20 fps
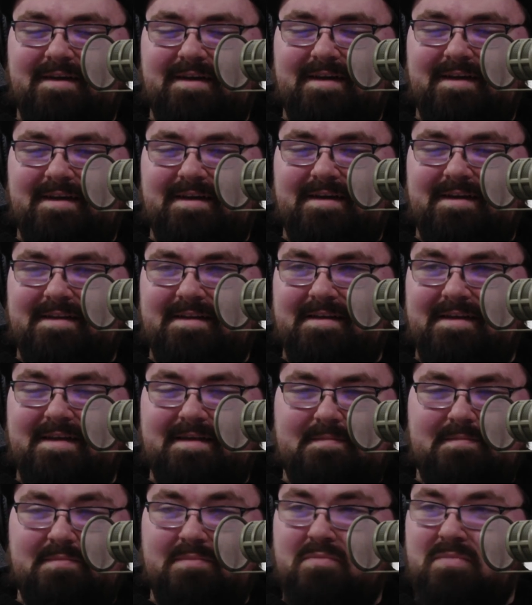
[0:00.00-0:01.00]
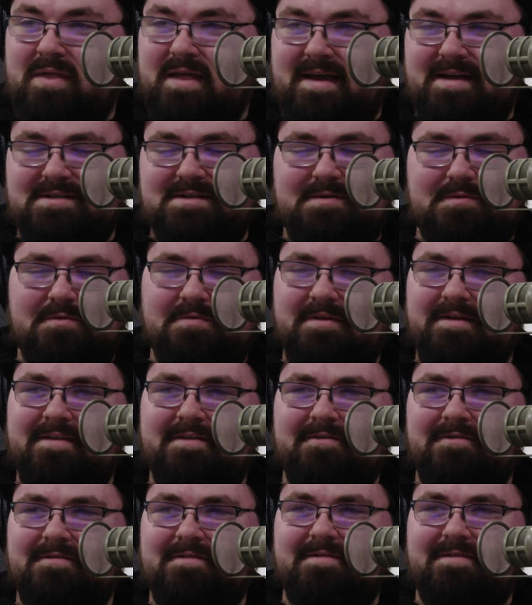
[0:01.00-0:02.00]
And he actually really
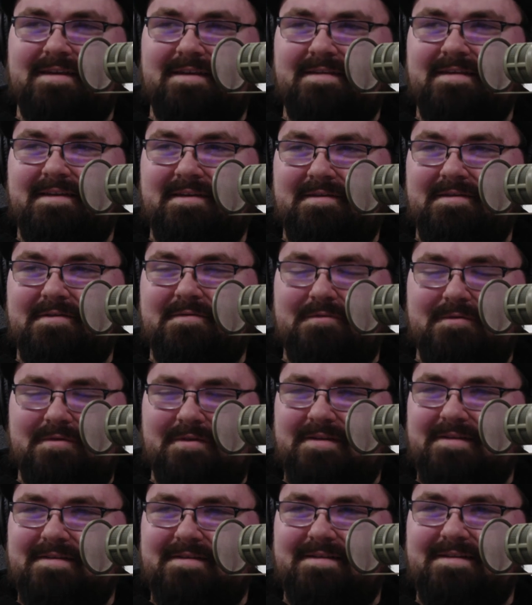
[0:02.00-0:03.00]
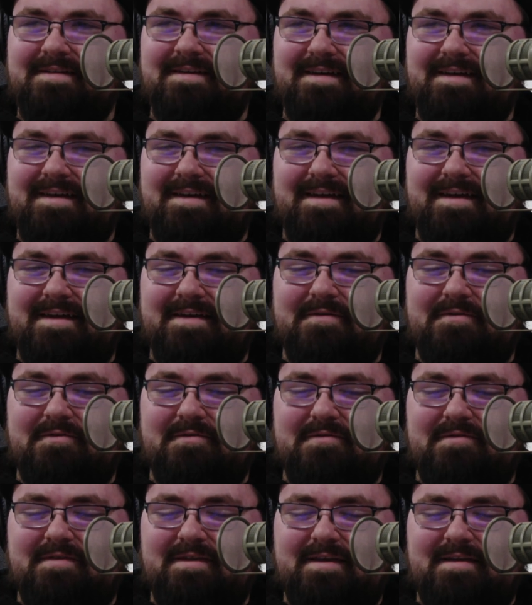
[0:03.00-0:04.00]
killed it that day. He did really good. And it
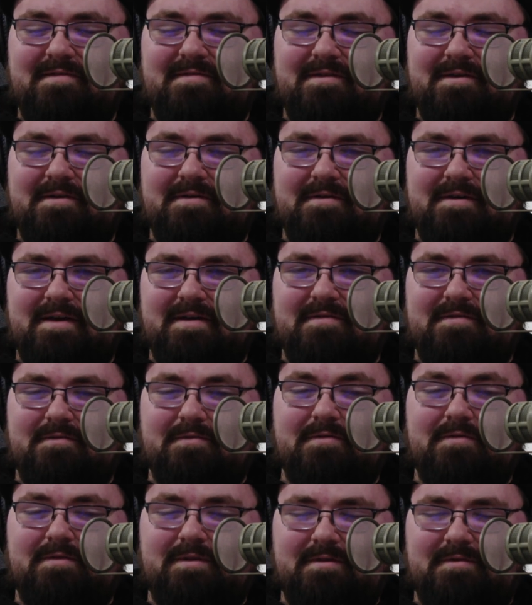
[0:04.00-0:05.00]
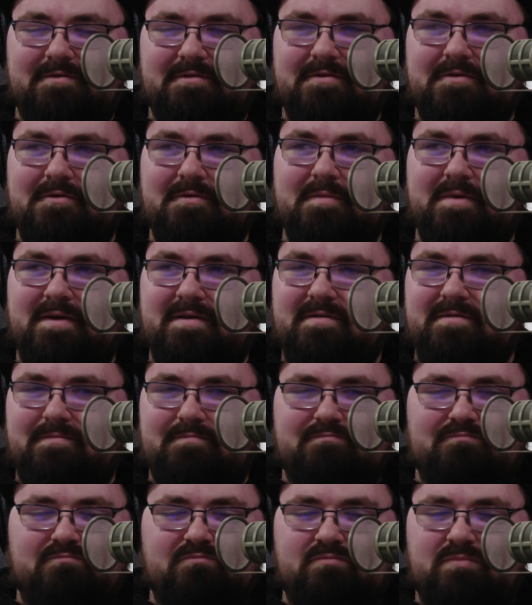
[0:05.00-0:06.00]
was neat. He's like, okay, so these are your group mates.
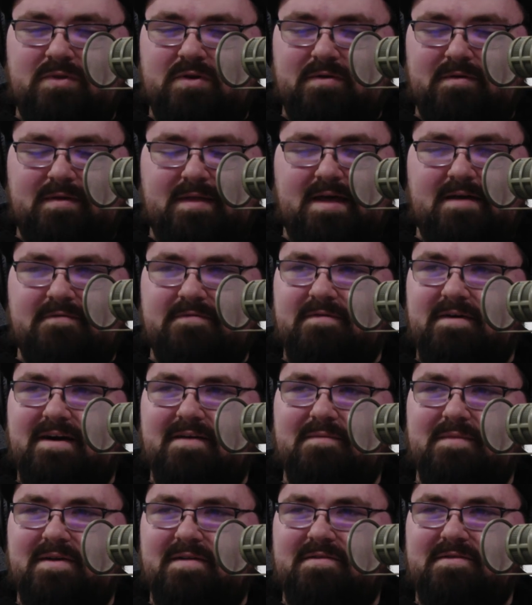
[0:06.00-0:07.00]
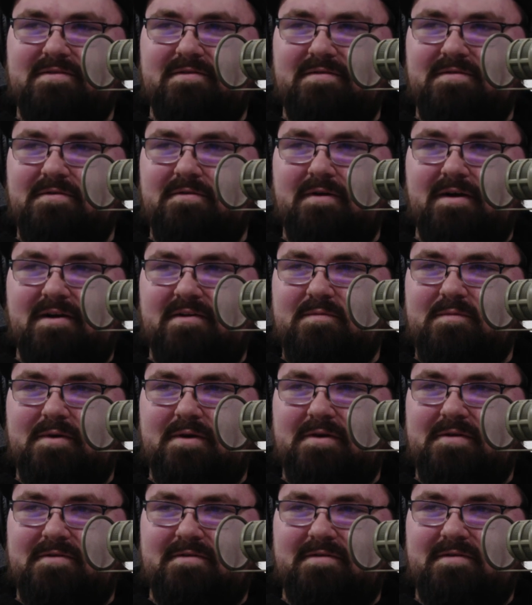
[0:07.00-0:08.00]
You're have 5 minutes just to do
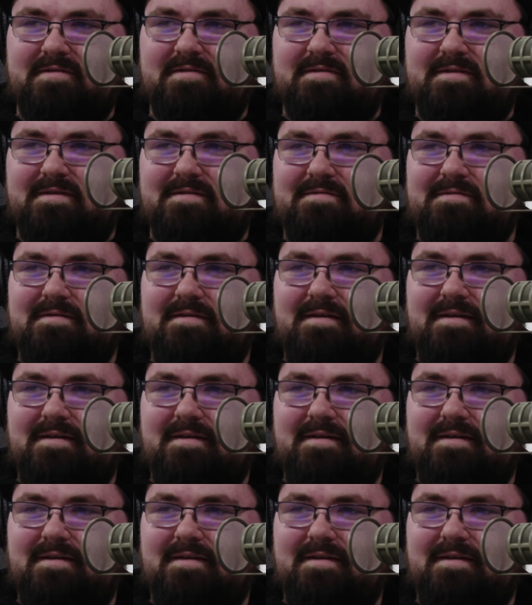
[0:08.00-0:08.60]
icebreakers and stuff.